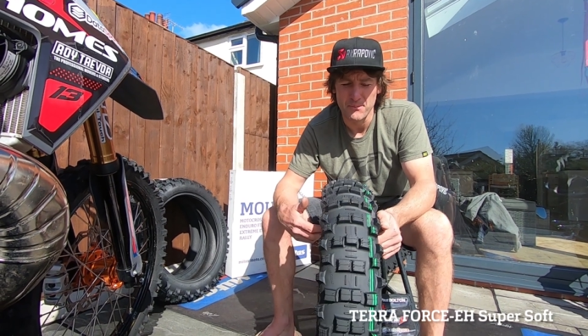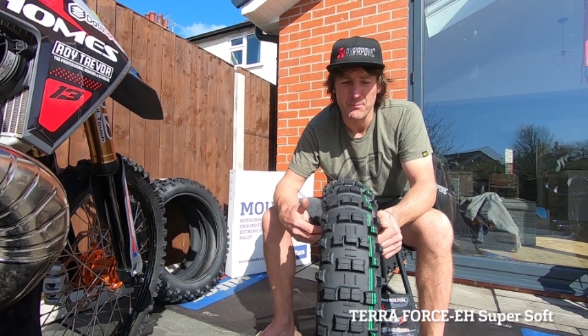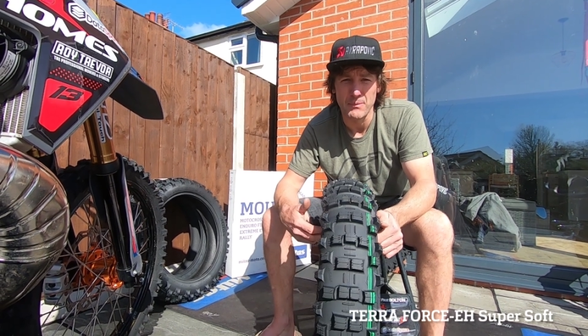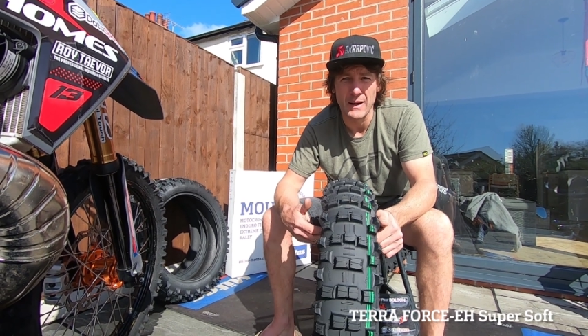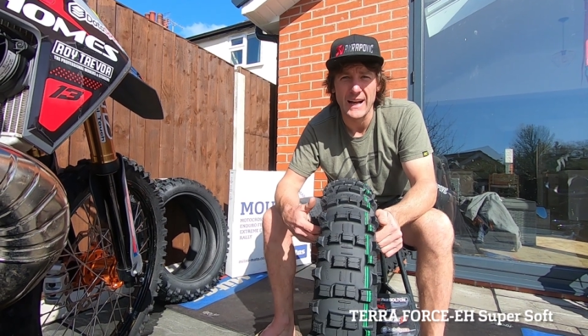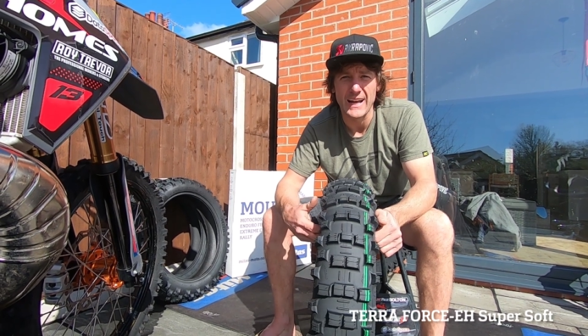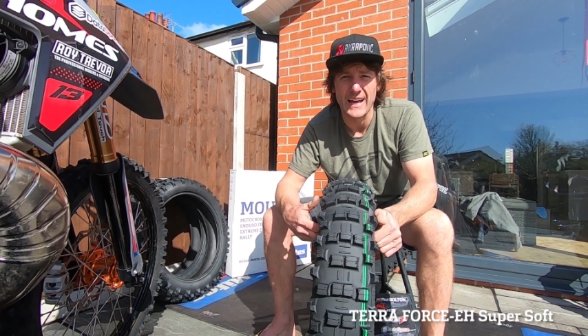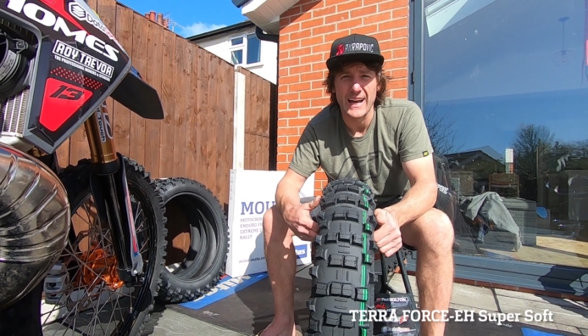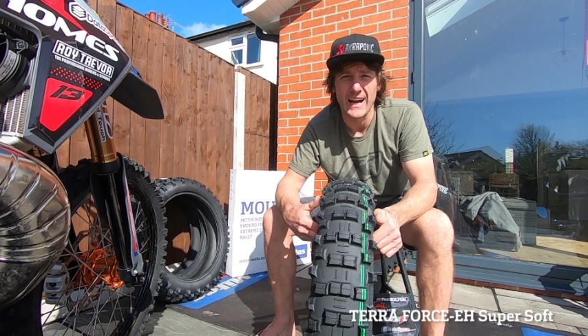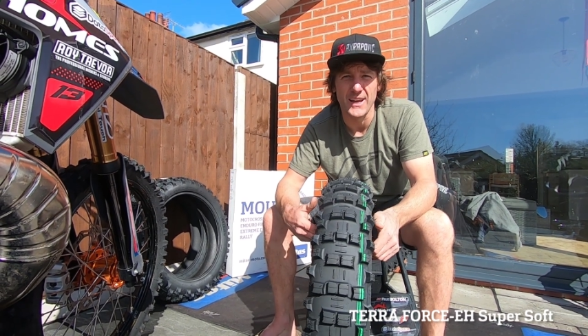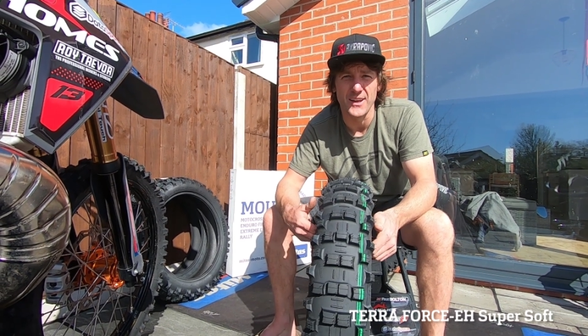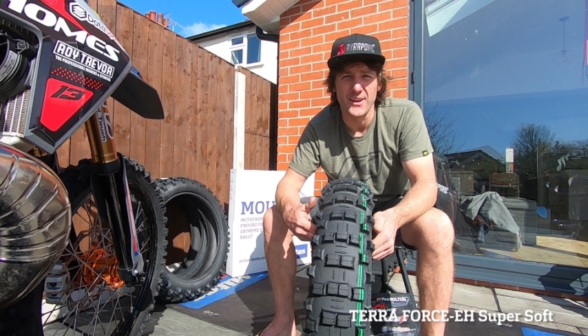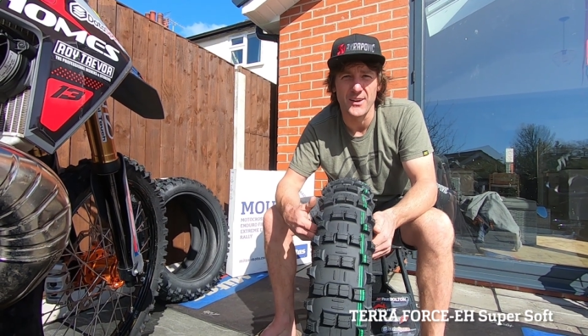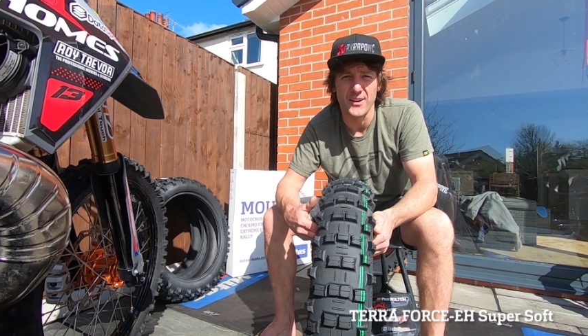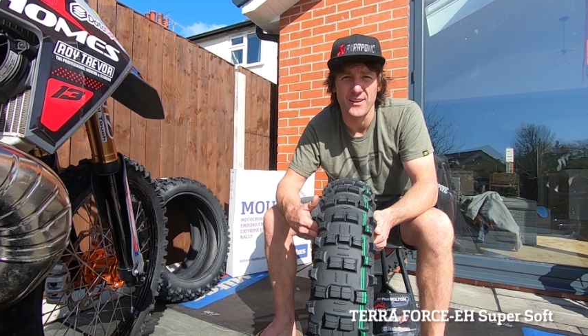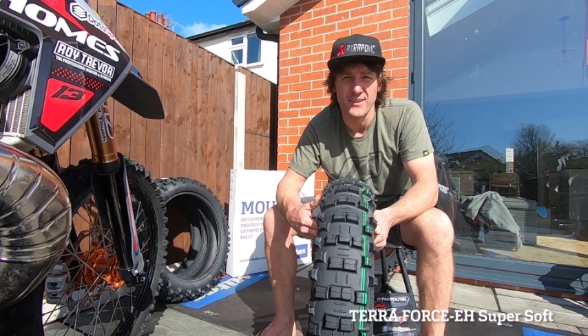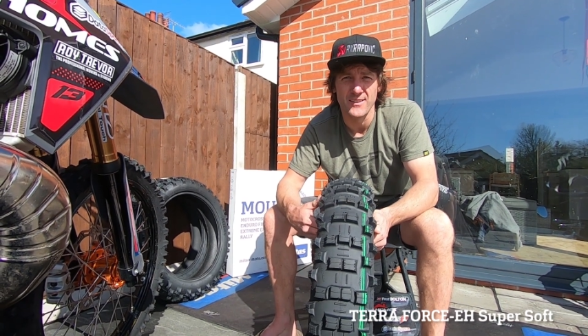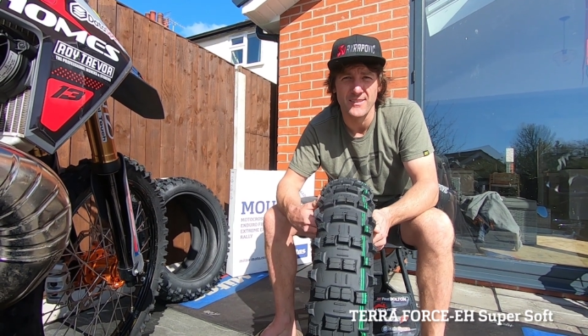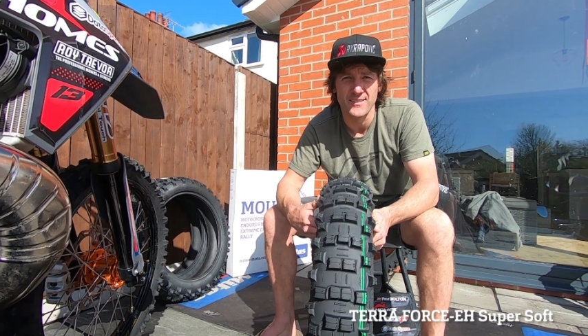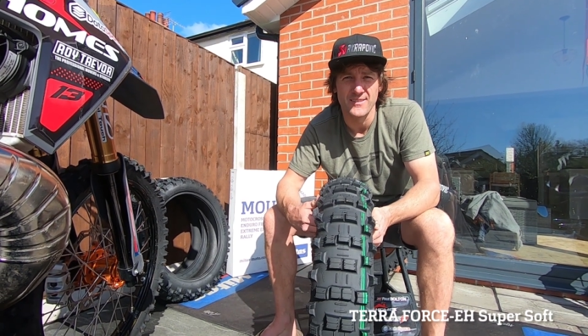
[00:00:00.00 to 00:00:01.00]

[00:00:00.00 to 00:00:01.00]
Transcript: back at you,